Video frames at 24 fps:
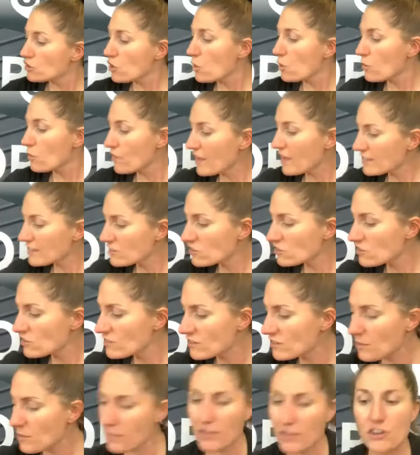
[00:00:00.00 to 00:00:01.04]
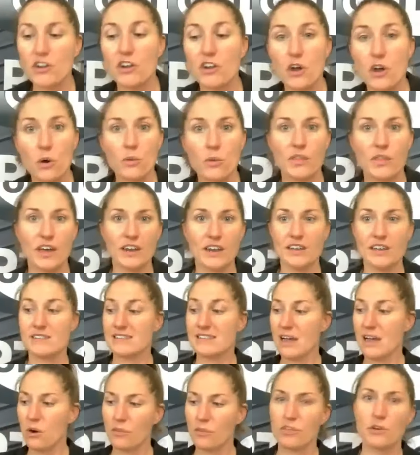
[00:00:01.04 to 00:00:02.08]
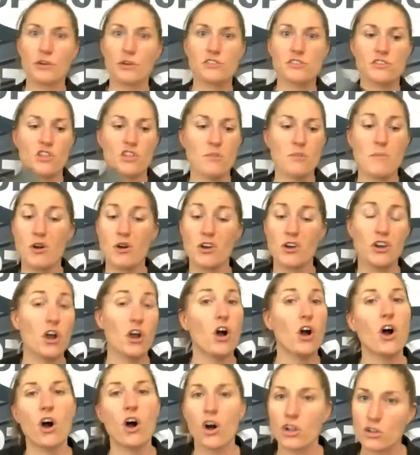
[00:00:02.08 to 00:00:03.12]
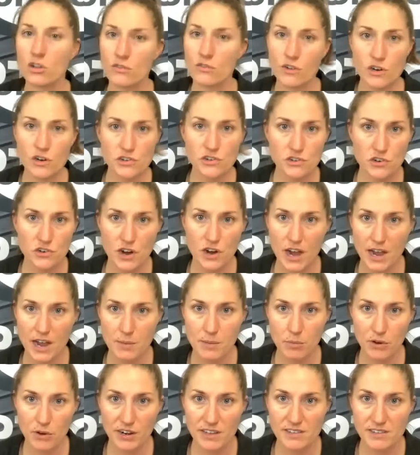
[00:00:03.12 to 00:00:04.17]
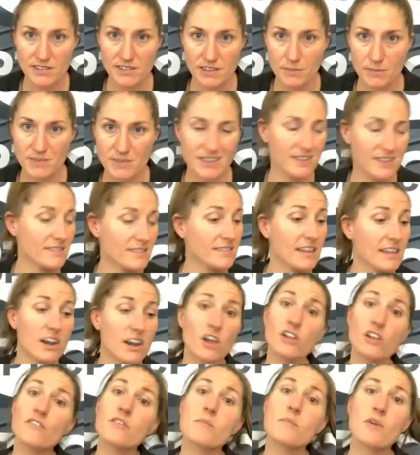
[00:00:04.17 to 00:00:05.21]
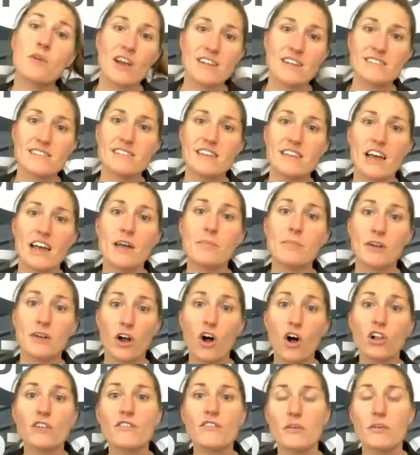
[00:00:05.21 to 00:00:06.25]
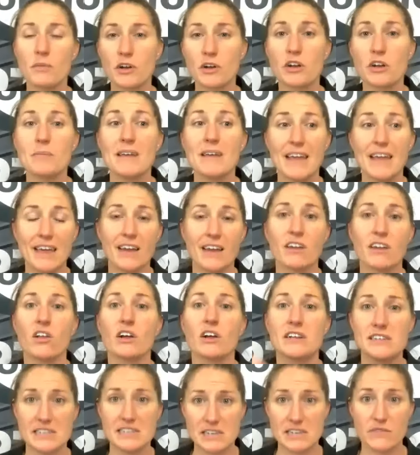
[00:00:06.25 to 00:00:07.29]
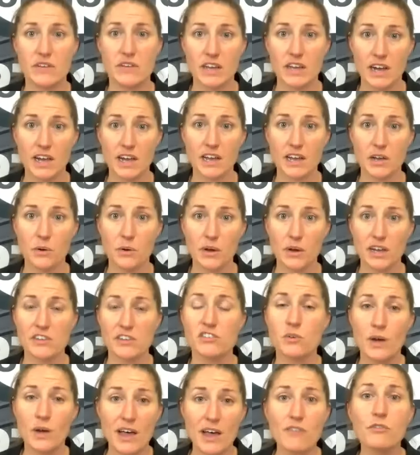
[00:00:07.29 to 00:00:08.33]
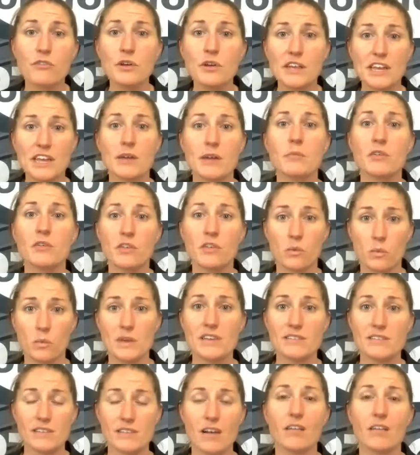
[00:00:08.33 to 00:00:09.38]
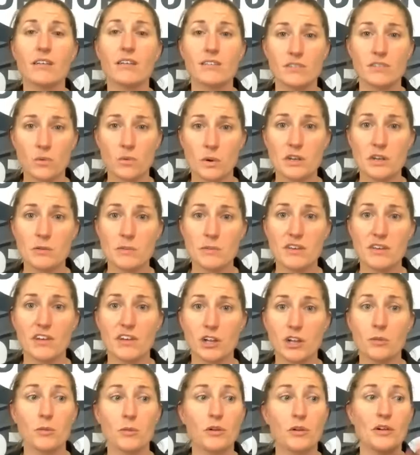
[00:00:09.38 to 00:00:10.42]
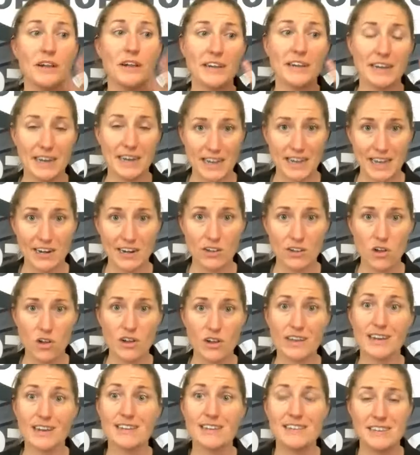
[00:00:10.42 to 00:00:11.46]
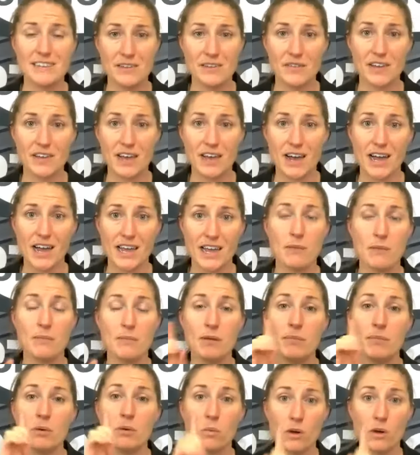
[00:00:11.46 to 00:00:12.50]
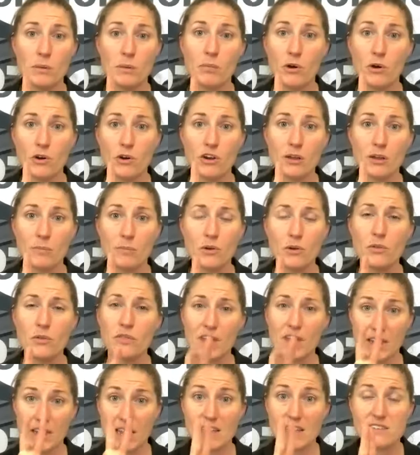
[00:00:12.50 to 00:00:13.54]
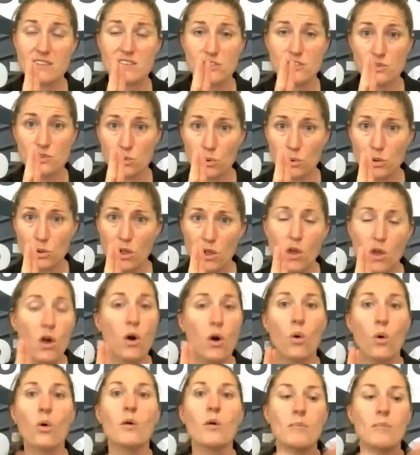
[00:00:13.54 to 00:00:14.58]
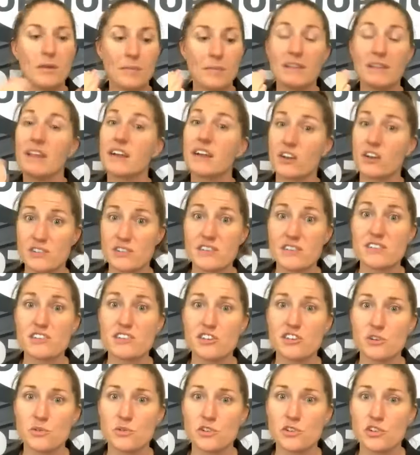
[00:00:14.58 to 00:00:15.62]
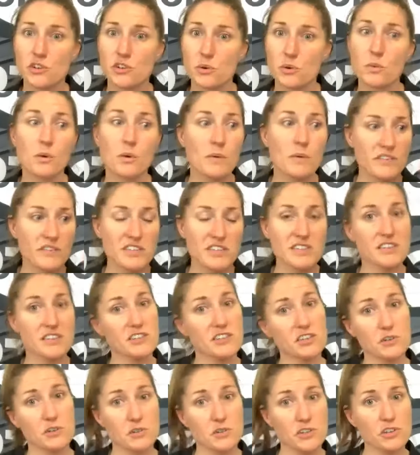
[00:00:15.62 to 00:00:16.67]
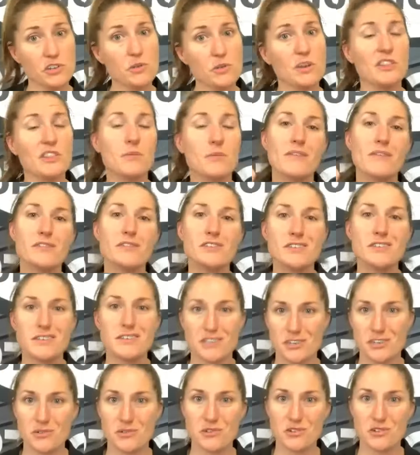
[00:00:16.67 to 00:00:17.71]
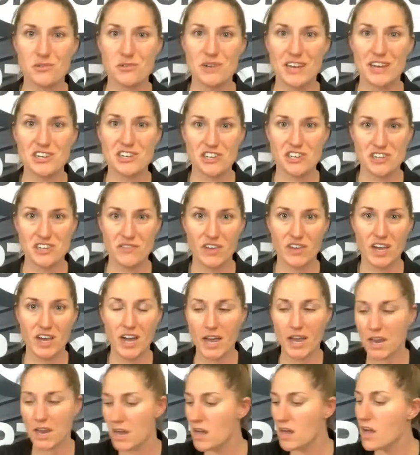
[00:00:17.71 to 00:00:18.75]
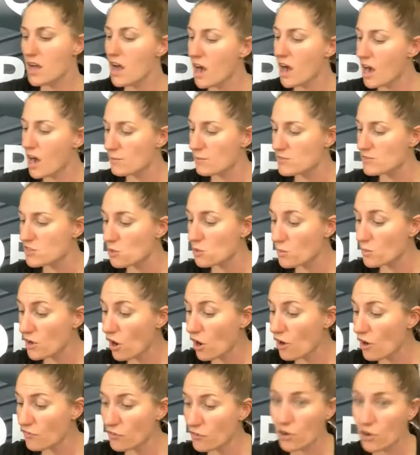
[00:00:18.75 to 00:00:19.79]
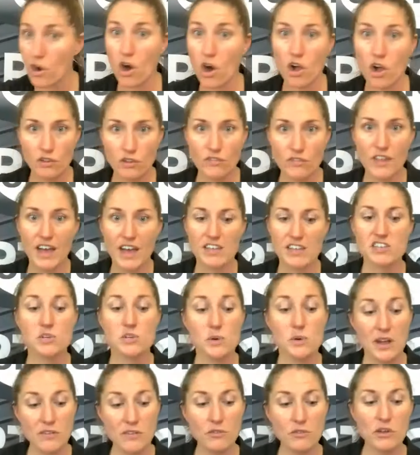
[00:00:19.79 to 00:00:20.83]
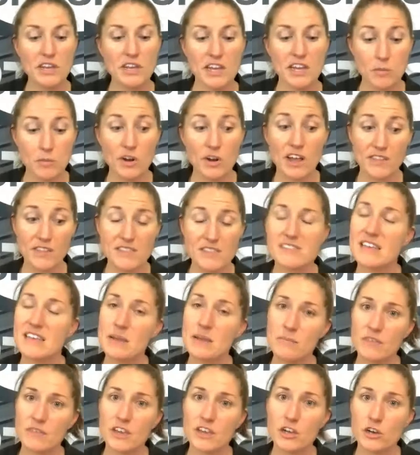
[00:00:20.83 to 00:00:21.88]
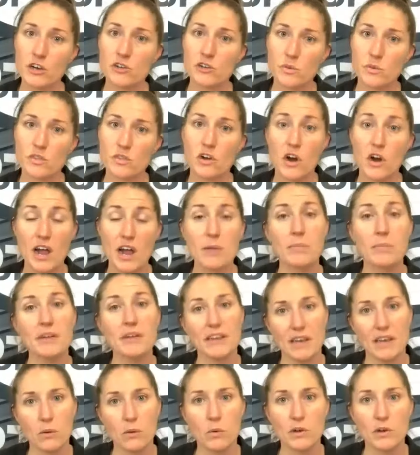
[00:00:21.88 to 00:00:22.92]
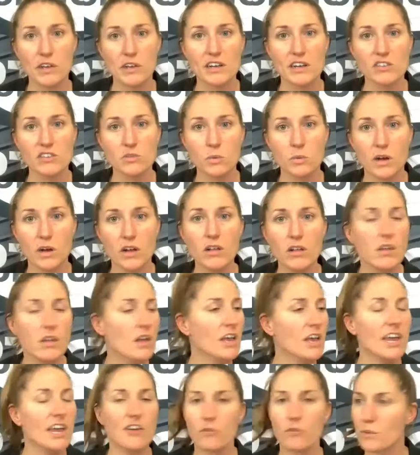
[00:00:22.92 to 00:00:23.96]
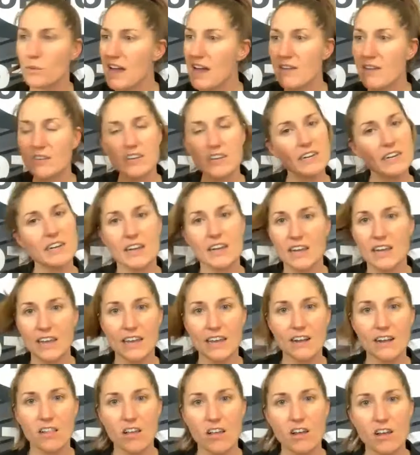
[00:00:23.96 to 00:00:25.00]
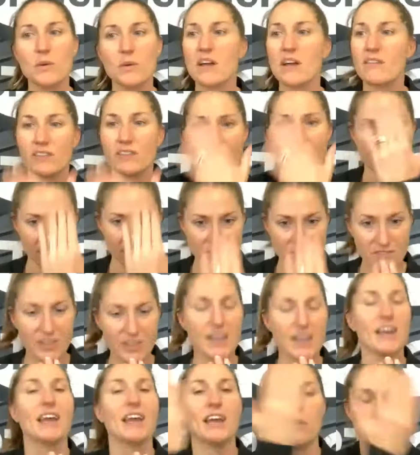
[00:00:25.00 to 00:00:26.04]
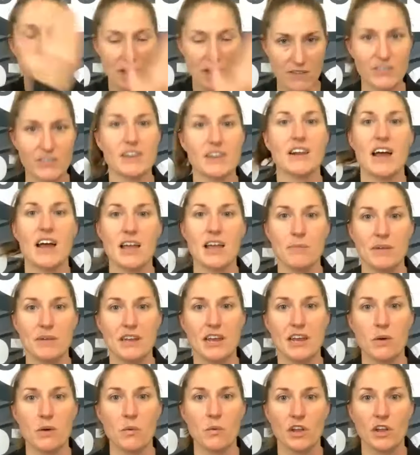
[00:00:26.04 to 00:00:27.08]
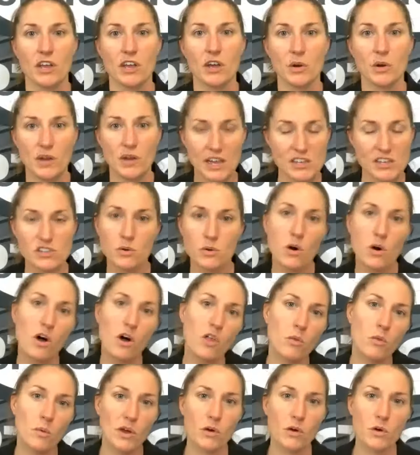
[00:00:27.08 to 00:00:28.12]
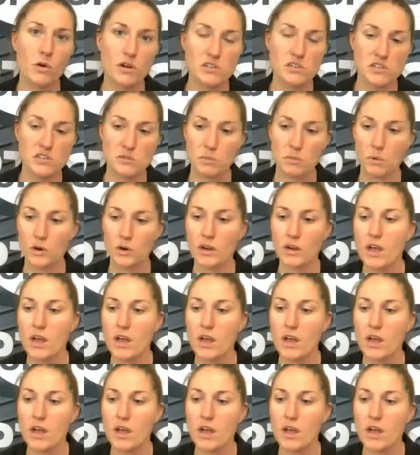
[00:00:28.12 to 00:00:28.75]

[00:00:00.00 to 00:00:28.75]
that's just something to know that it's out there, it's on the market. All of ours are hybrid in some sense. Not all of them are SDI, but all of them are going to be analog and TVI. Okay, so every camera that we sell is going to be available in an analog and a TVI. It may be one part number that has dual, or it may be like our CC02, where we have a CC02 and then we have a CC02-TVI. So we offer all of that. So every camera, and same thing goes with our IP networking as well. If we have it in an analog, we have it in a TVI, and we have it in an IP networking. Okay, so all the way across the board.